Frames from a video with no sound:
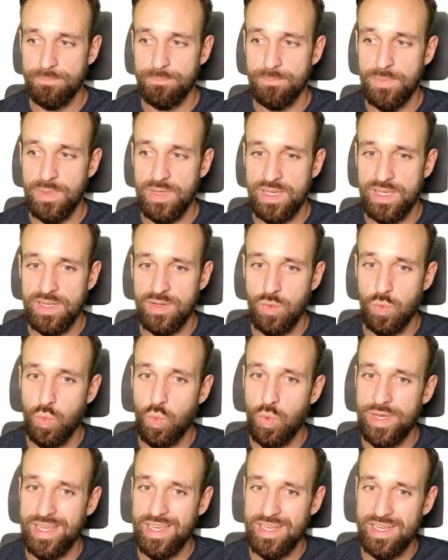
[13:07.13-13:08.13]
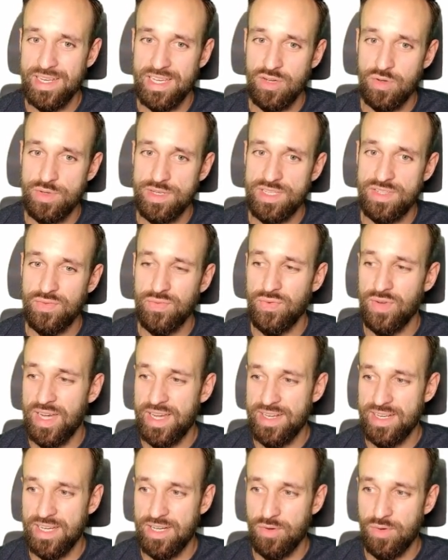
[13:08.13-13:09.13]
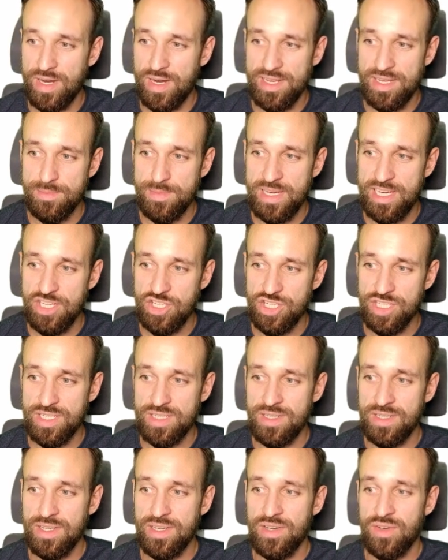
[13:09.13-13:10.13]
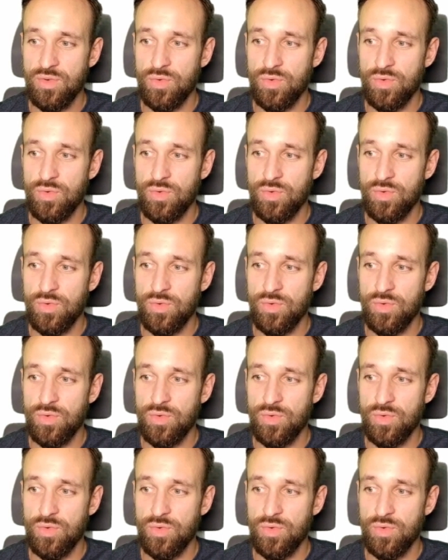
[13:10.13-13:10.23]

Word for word: but we can now define our animation